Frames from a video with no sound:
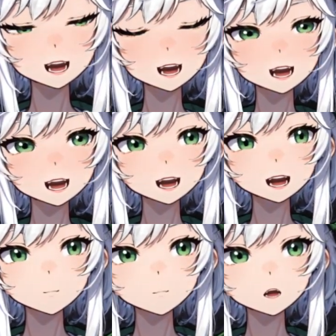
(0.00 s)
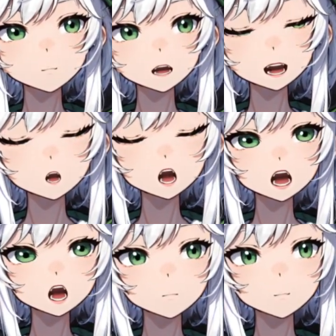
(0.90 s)
Alright, well, I'll try to
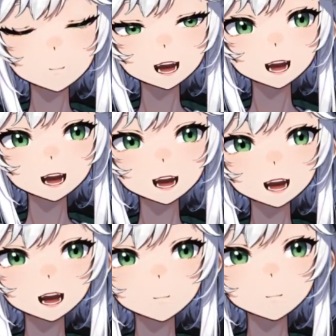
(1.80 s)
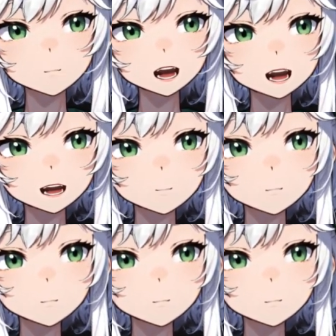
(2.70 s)
help as best as I can. Thanks, David.